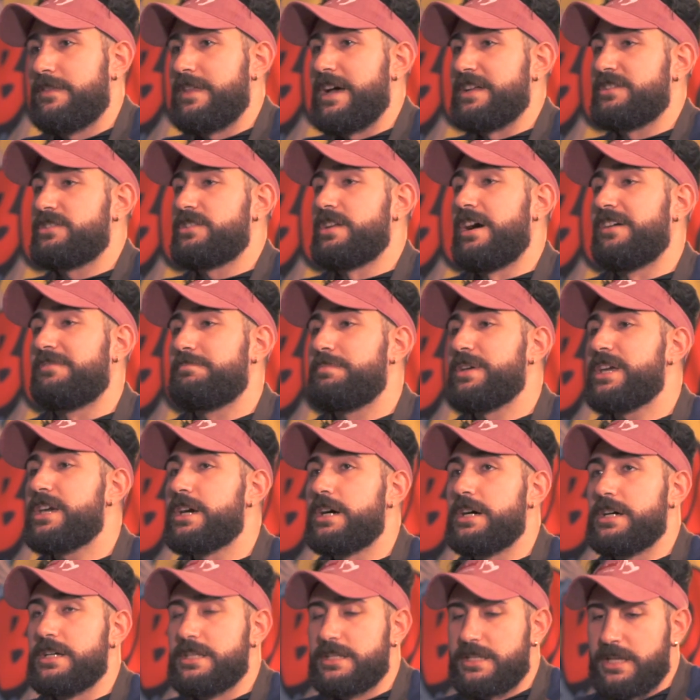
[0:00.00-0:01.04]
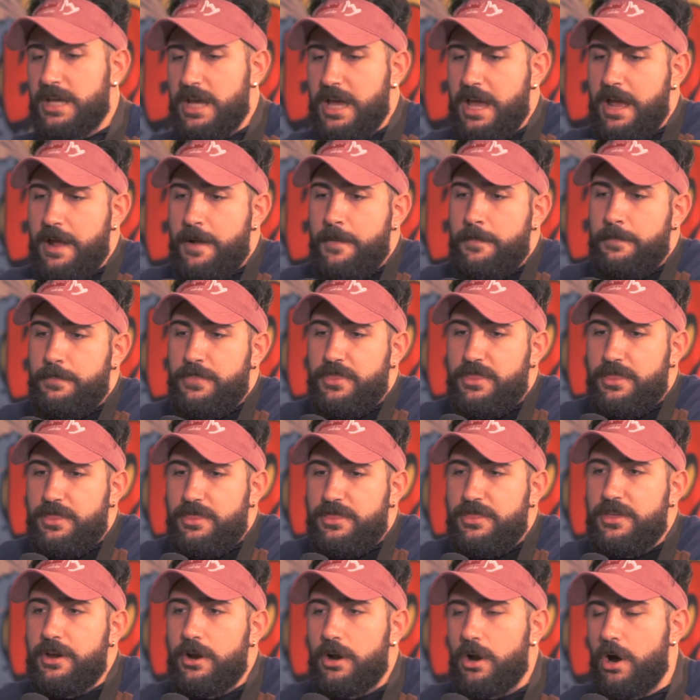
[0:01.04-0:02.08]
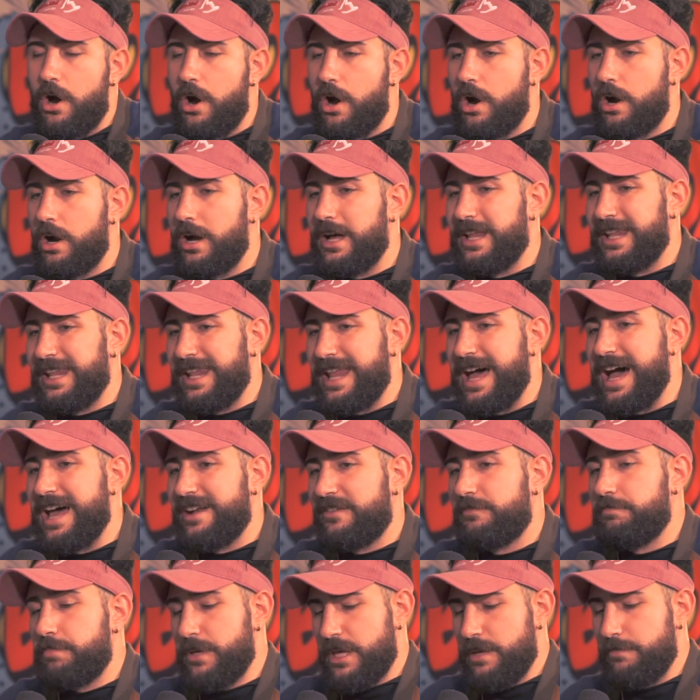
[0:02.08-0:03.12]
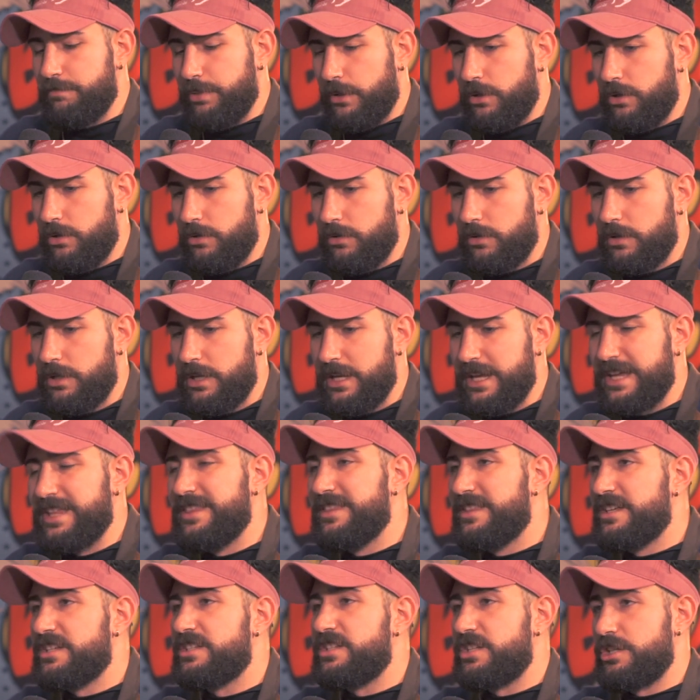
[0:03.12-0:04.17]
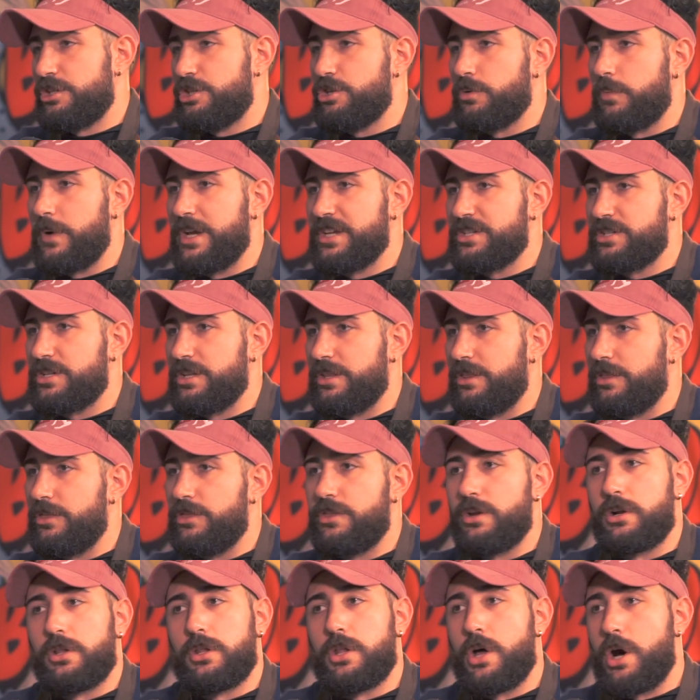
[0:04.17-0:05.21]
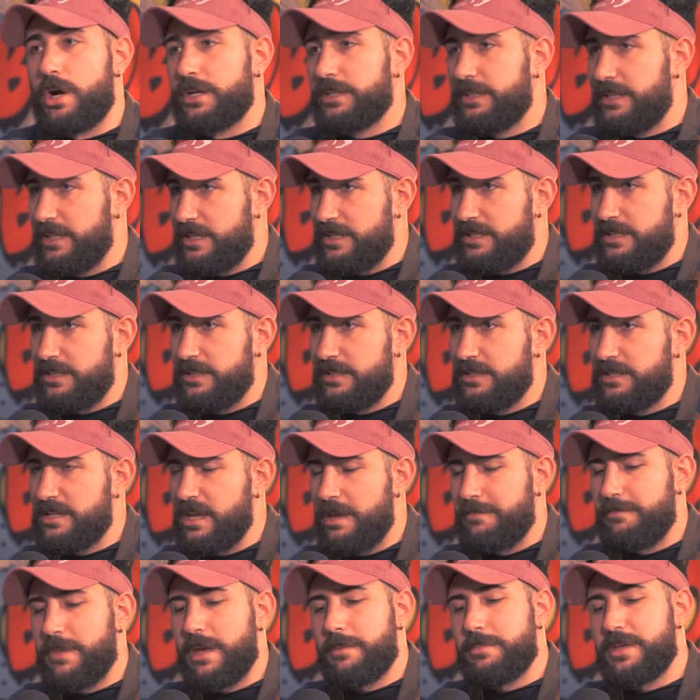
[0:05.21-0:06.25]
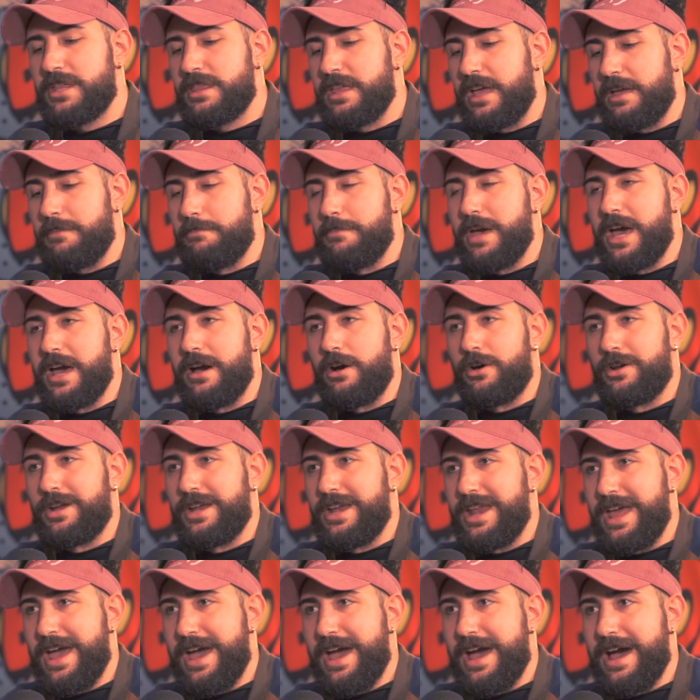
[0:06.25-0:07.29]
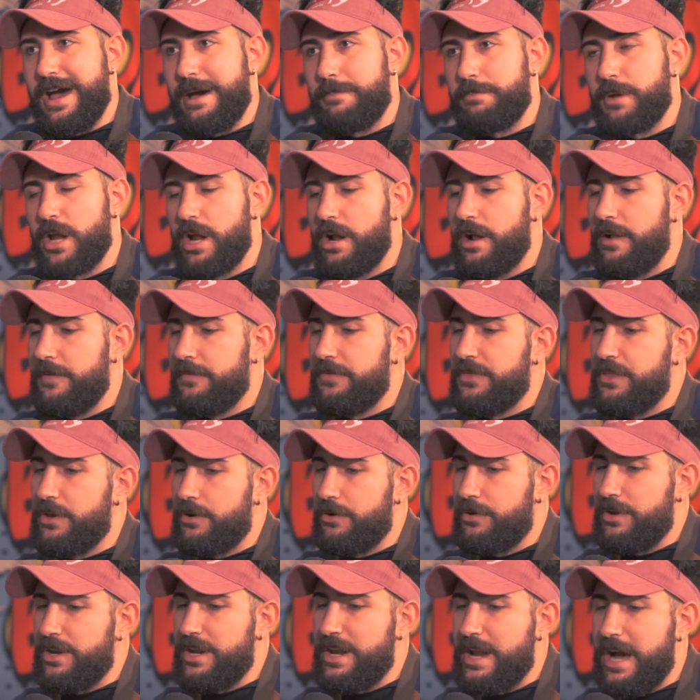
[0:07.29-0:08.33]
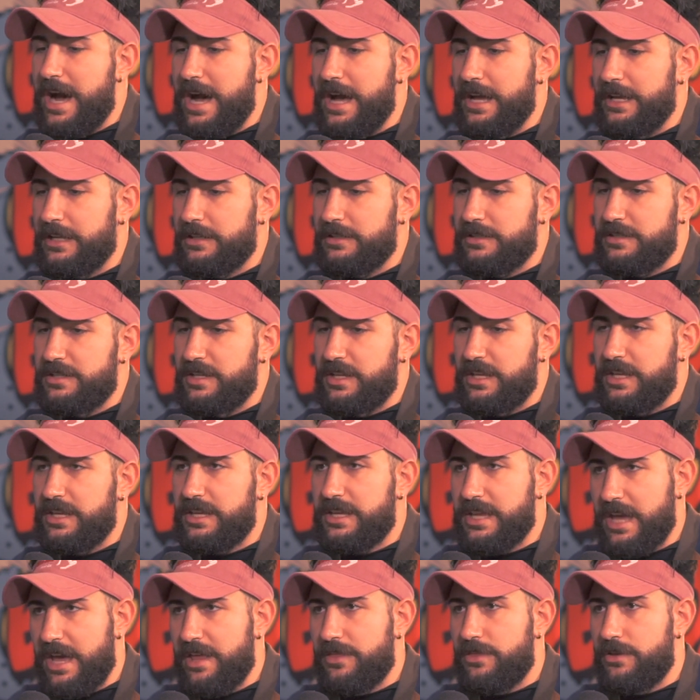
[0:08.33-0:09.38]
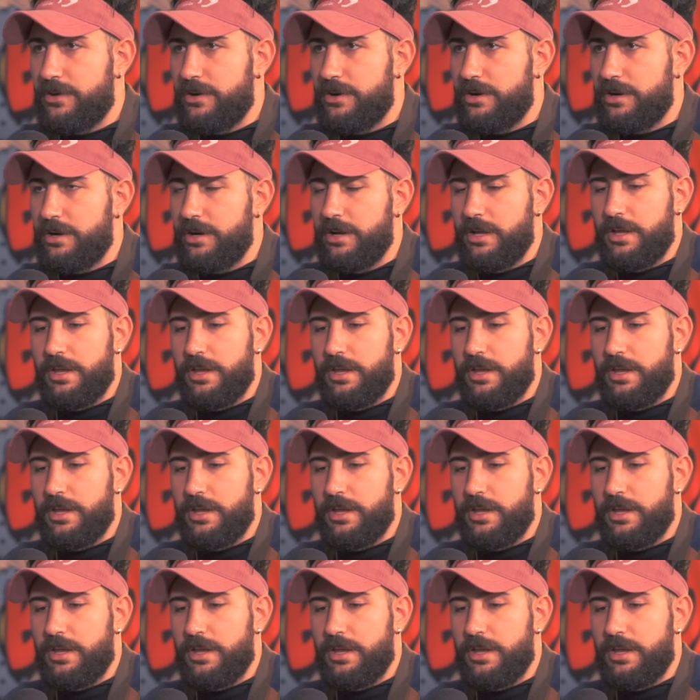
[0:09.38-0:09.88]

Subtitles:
That's tough because there are a lot of people in this situation. They're long distance. Maybe they met on an app. They're not together.